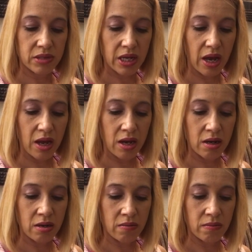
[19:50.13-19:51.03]

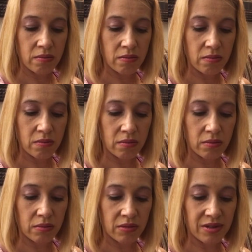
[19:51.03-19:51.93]
10,
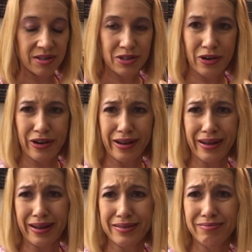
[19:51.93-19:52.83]
Sorry, I
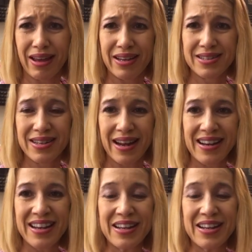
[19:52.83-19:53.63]
can't add tonight.